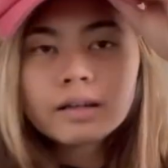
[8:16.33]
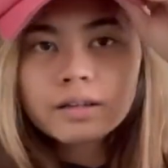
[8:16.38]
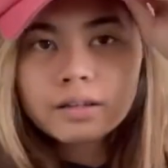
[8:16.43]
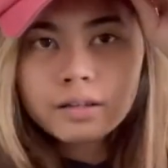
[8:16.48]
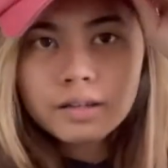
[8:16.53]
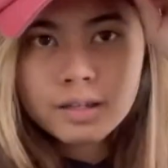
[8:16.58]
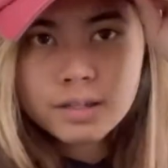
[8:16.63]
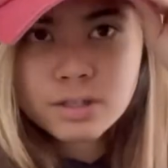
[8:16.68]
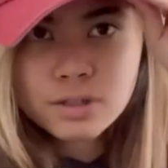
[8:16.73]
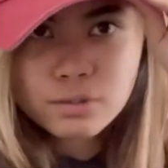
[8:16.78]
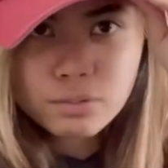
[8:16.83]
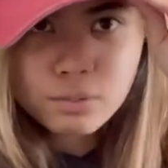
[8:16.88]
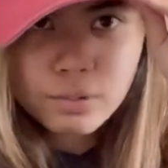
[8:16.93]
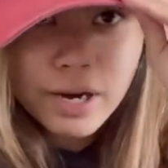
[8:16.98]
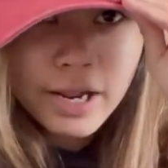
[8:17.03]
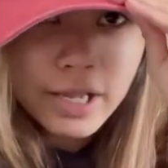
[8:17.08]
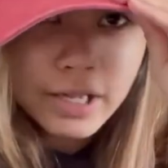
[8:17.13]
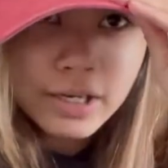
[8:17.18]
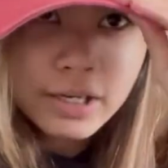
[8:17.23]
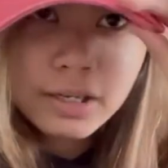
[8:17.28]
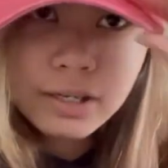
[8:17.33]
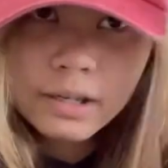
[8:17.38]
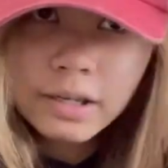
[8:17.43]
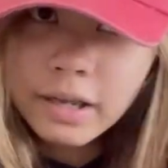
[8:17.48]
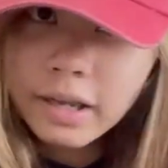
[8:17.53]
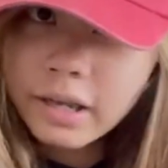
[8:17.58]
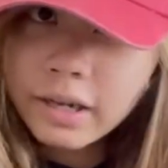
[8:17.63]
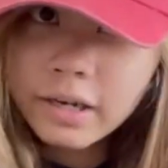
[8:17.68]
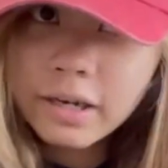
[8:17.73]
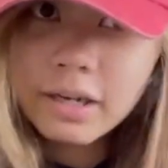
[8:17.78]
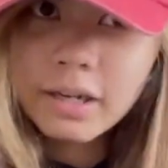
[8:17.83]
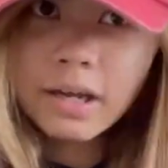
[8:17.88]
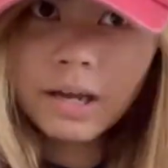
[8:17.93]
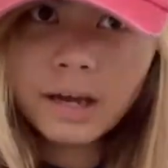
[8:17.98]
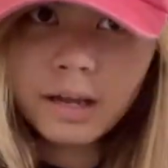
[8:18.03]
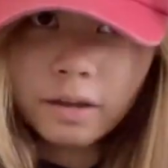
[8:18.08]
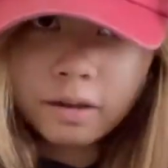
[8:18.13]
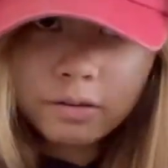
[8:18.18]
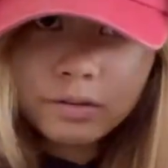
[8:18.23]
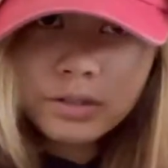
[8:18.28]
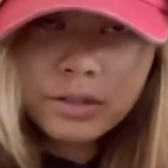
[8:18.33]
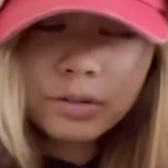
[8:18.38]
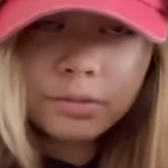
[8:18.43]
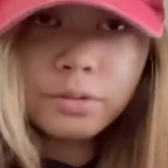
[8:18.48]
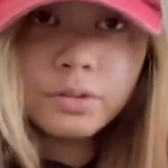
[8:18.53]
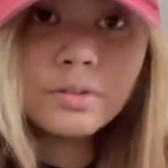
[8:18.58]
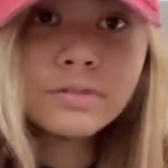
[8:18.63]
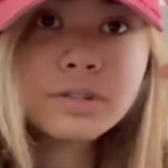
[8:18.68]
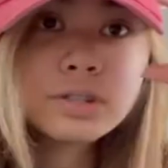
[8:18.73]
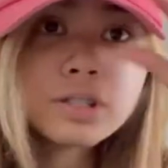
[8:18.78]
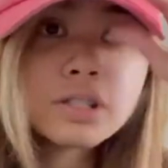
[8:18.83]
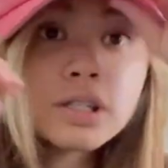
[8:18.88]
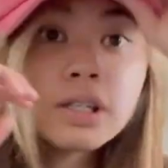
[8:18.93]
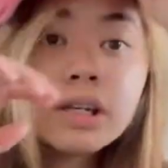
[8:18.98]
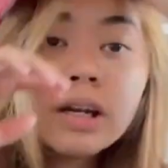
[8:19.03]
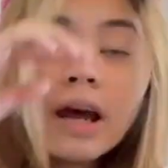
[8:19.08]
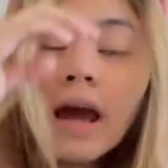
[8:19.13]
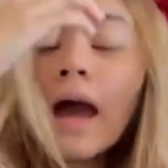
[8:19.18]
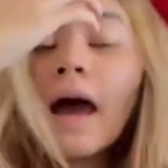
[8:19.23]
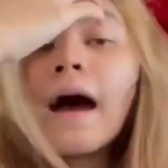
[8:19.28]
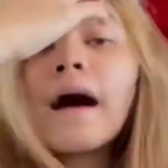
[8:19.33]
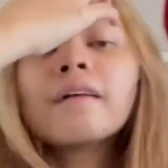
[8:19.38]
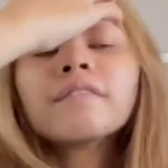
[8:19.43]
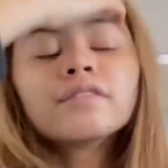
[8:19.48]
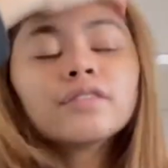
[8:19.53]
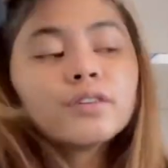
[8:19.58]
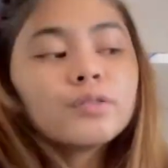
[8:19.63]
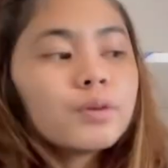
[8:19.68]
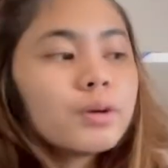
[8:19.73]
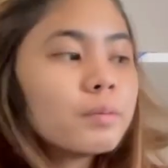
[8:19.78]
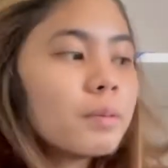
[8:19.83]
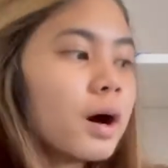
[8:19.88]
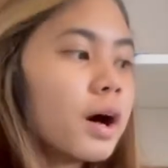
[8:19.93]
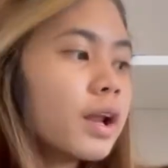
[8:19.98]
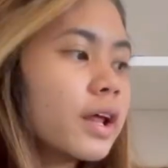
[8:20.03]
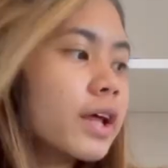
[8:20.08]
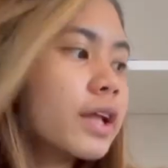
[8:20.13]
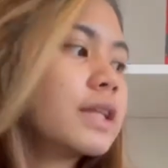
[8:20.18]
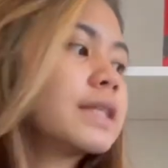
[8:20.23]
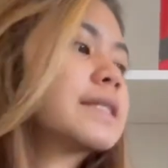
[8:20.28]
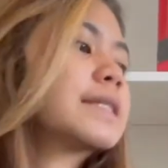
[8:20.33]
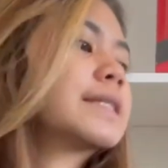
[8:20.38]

It's red and I also used it after we got it.